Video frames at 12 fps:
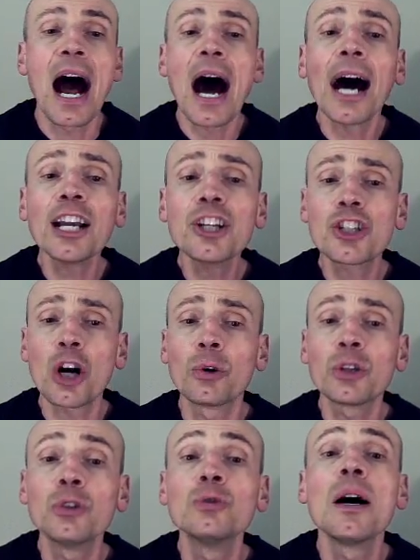I show
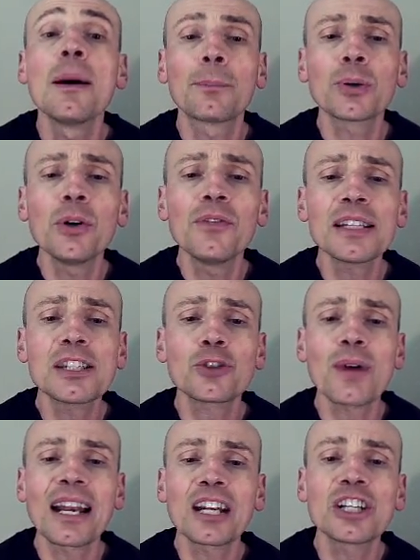you proven
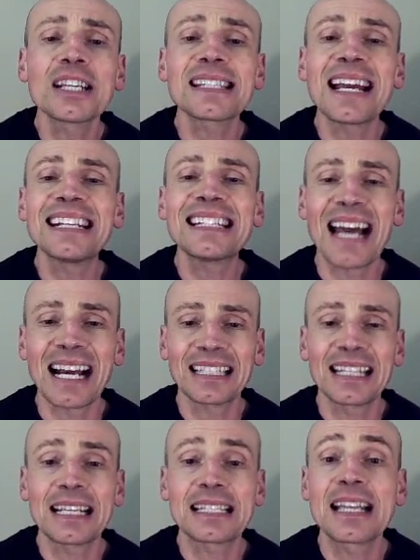strategies and
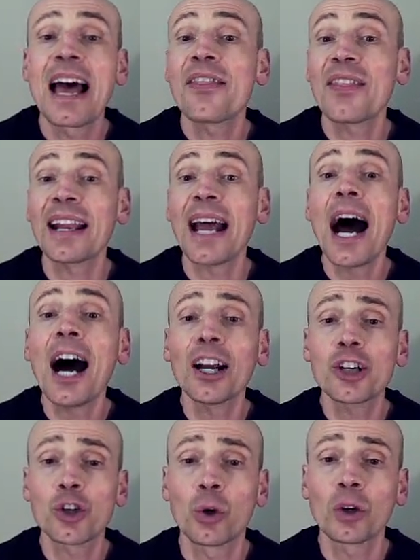tactics that are
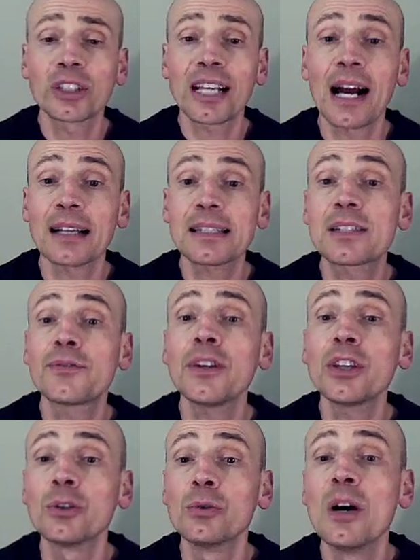shortcuts for
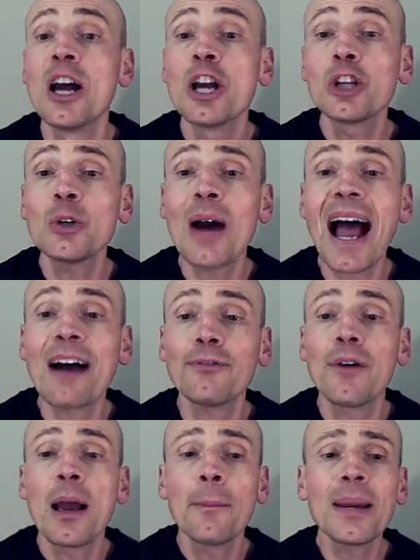you to
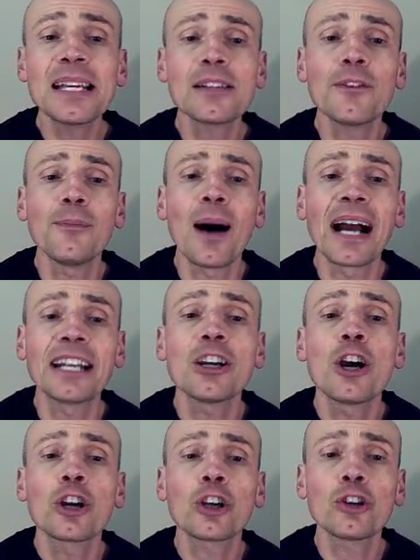have peace of mind,
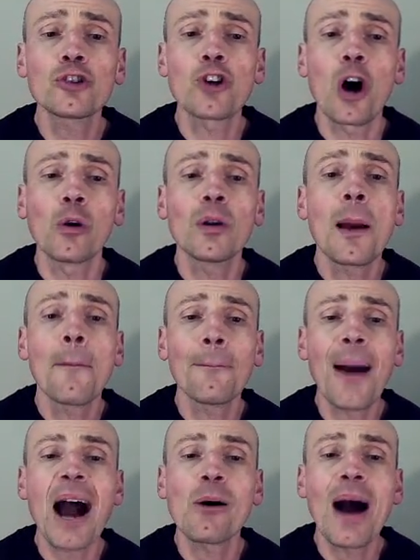control,
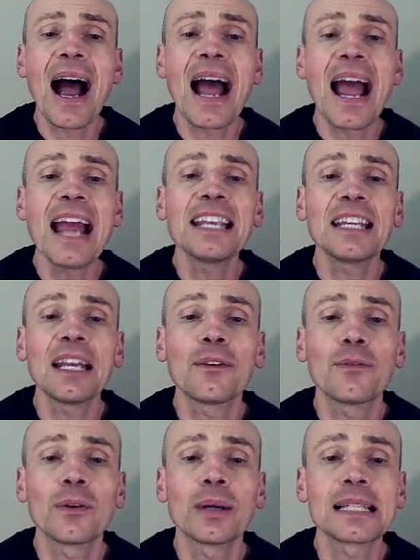power and
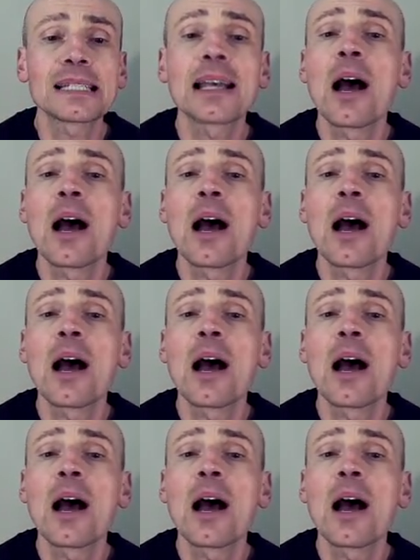influence